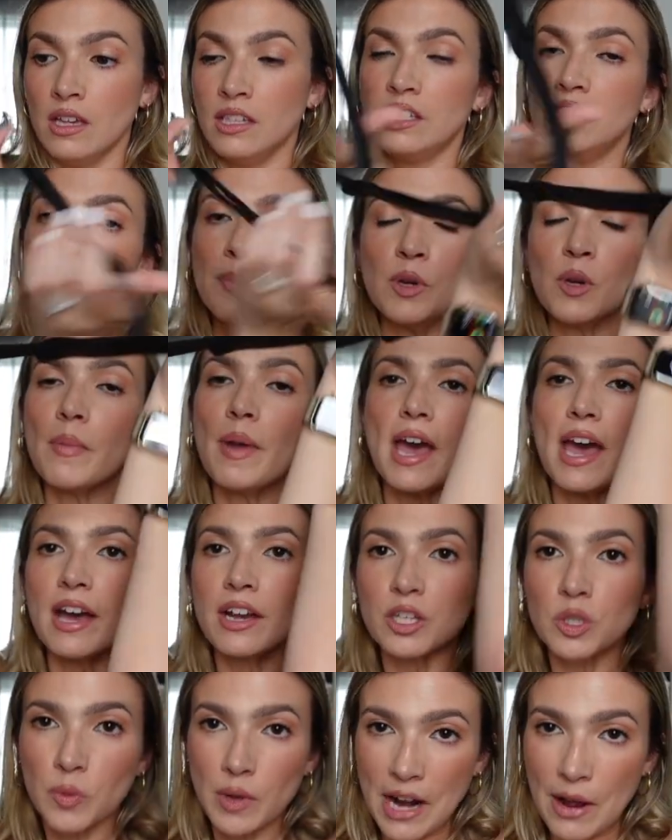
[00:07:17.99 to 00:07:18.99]
zip your
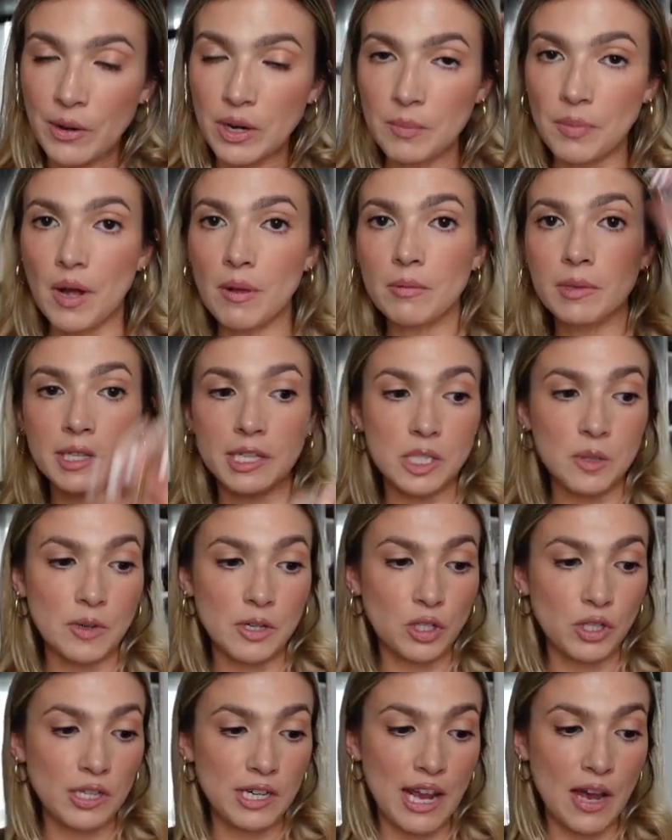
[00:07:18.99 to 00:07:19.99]
bags when out in public,
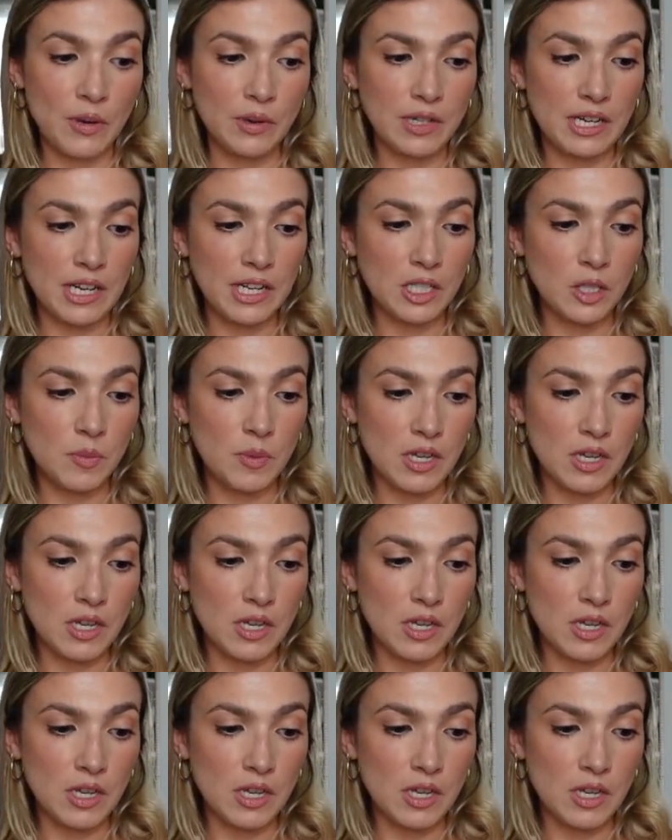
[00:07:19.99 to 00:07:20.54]
especially nowadays,